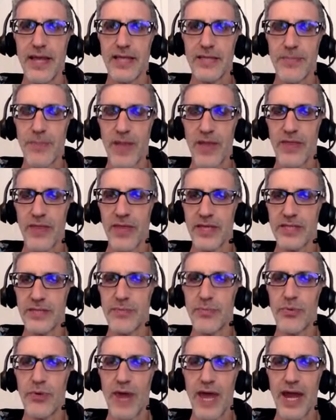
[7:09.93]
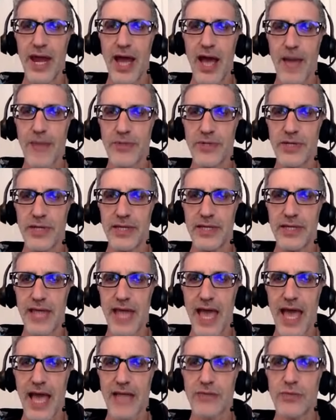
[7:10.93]
it's been the spread option
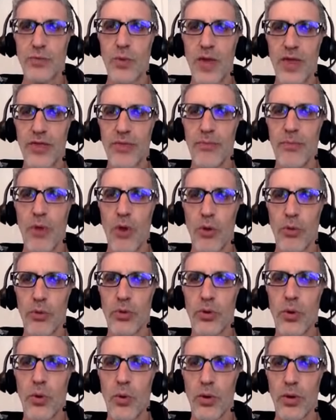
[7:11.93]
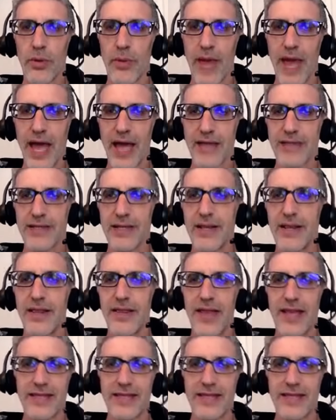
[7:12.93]
attacks with mobile quarterbacks.